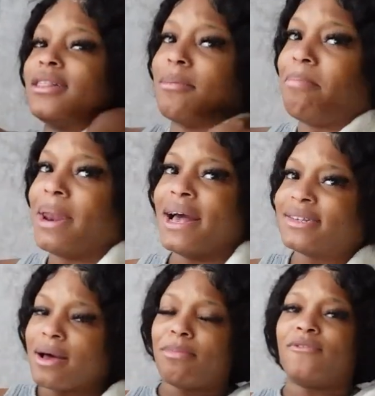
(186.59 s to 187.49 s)
the
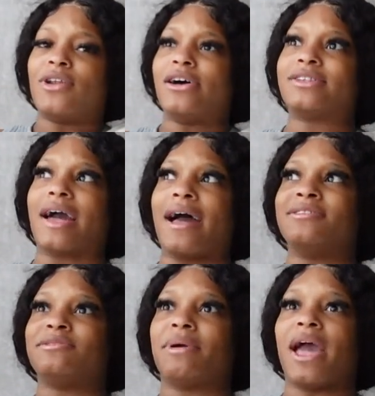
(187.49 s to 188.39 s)
last couple of vlogs like I
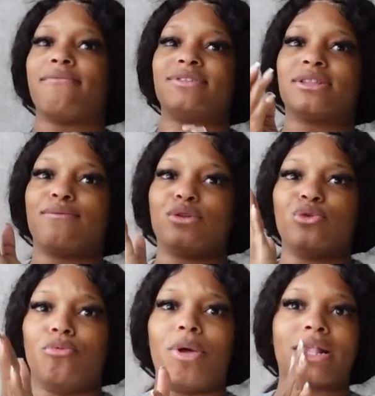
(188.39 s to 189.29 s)
just been having stuff to
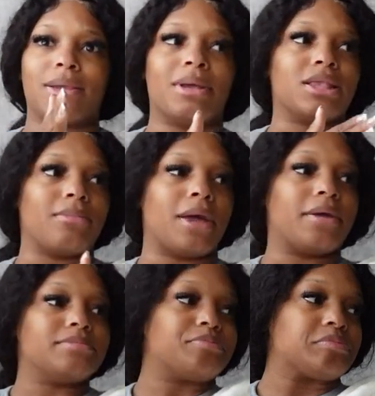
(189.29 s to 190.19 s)
do back to back to back.